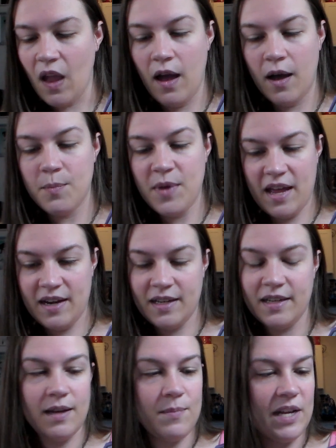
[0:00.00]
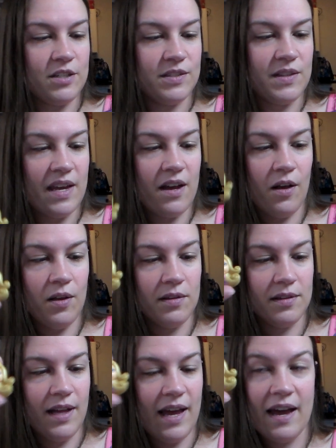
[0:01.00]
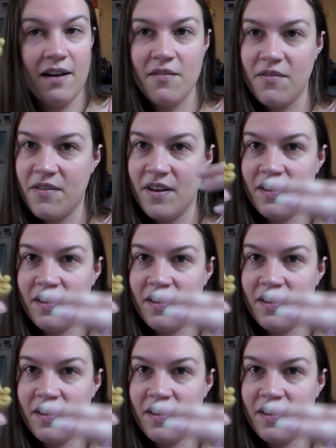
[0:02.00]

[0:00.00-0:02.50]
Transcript: and I imagine they all have